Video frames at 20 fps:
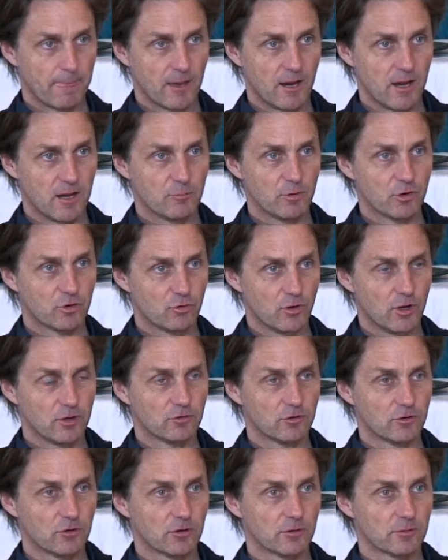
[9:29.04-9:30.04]
I'm a
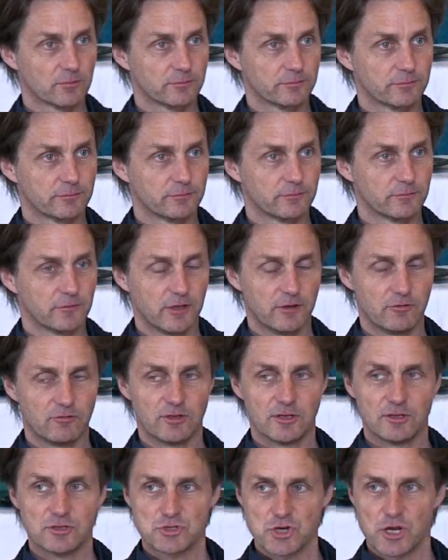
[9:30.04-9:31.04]
creator. Even
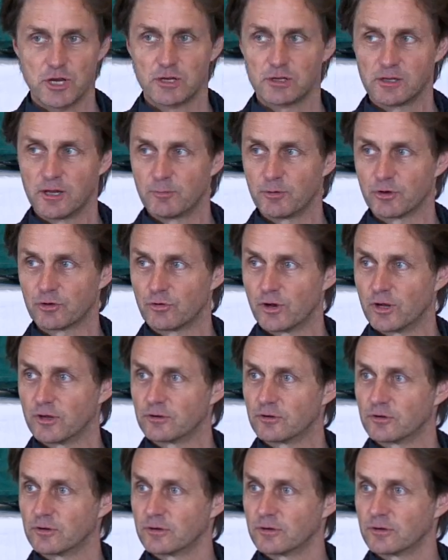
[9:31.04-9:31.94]
in jail, I'm a creator.